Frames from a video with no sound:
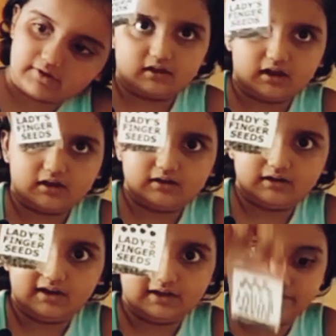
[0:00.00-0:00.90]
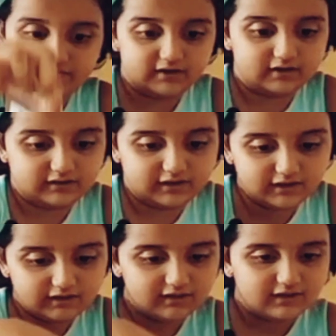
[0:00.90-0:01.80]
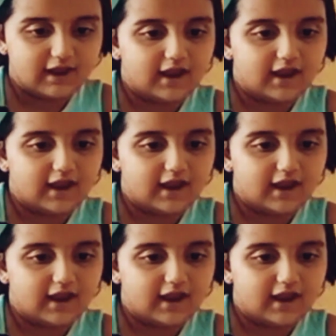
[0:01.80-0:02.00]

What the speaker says: are ladyfinger seeds